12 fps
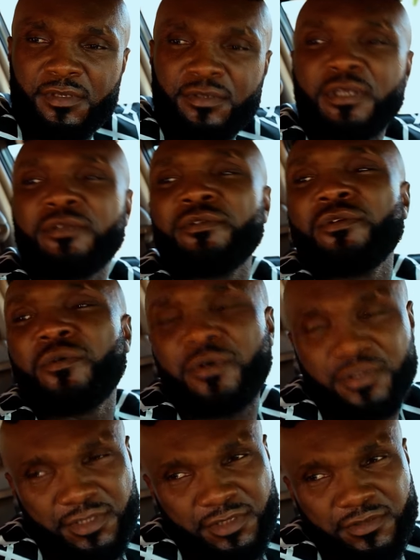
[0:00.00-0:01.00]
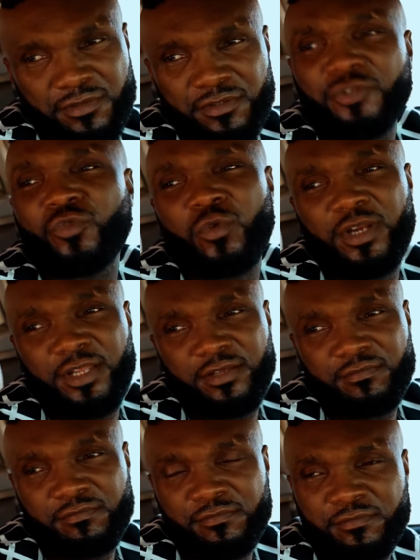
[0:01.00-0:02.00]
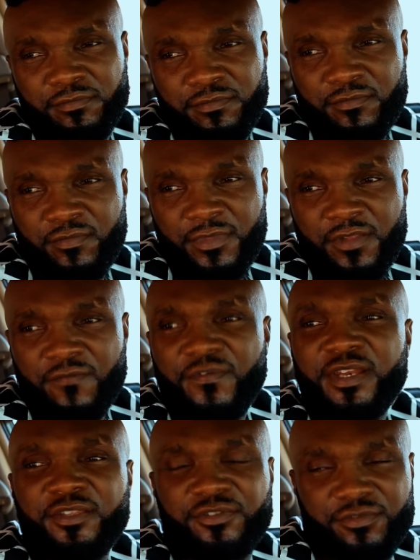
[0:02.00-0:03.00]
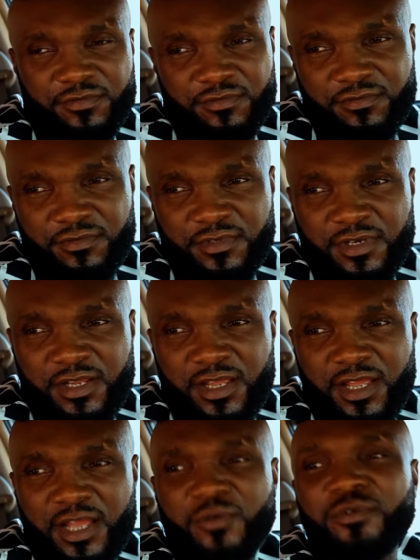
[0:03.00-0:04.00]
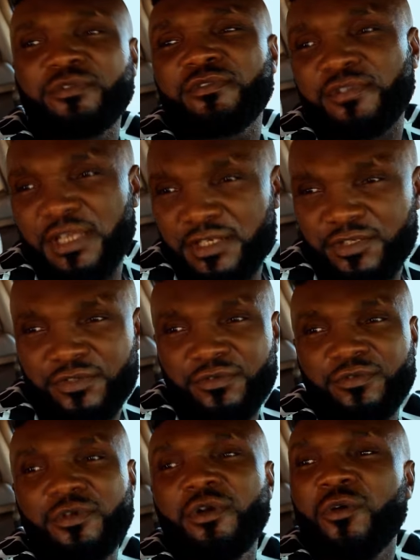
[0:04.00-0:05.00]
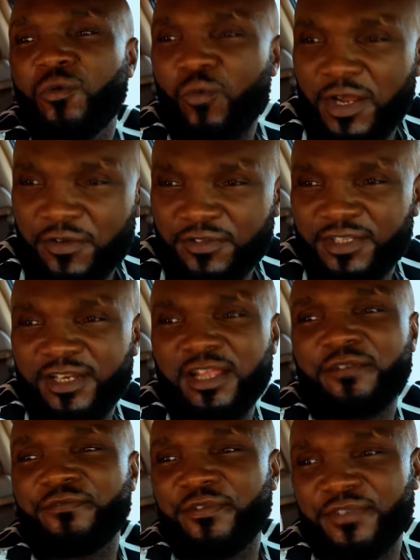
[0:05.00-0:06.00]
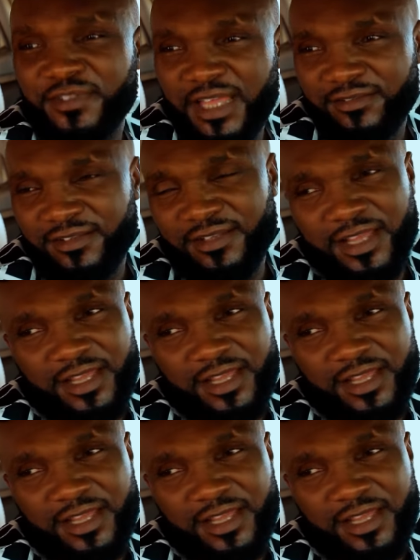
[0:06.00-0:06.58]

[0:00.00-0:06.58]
Yeah, you know what? Don't worry. Very soon, I will send you 150,000